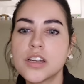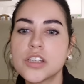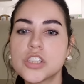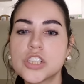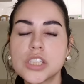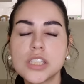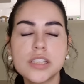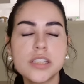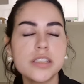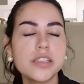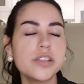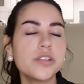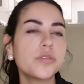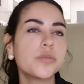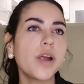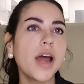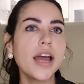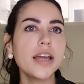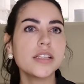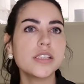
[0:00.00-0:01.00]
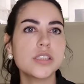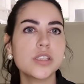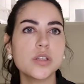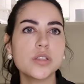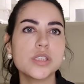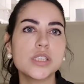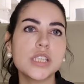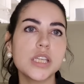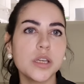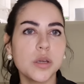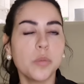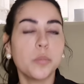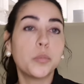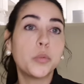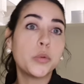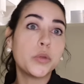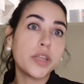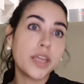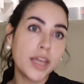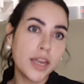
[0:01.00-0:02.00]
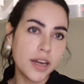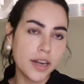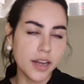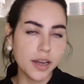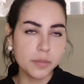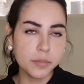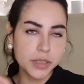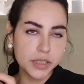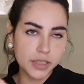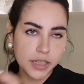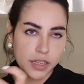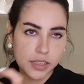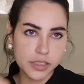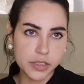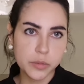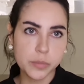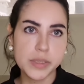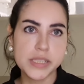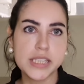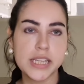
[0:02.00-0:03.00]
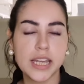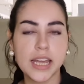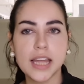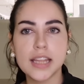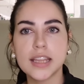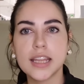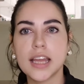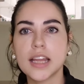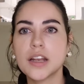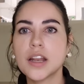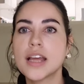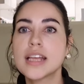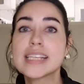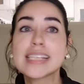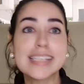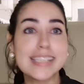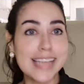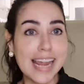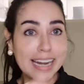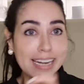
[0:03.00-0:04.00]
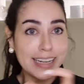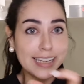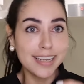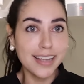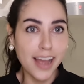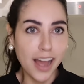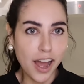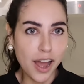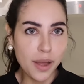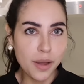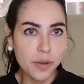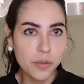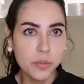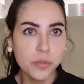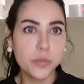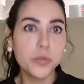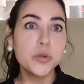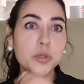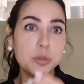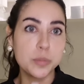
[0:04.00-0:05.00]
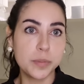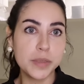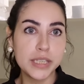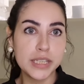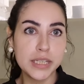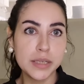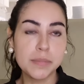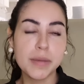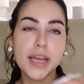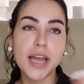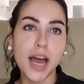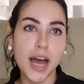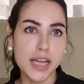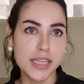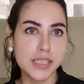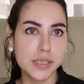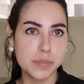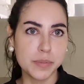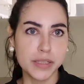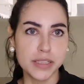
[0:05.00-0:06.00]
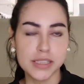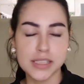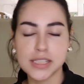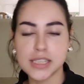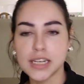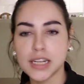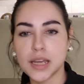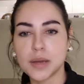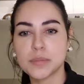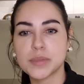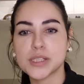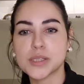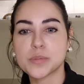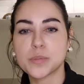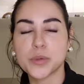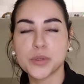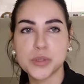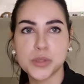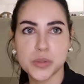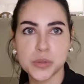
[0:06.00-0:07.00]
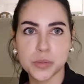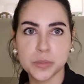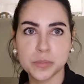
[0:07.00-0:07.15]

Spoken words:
She did it right. So si pudiera, I mean that little mistake, and then sería would be my husband. Sería mi esposo.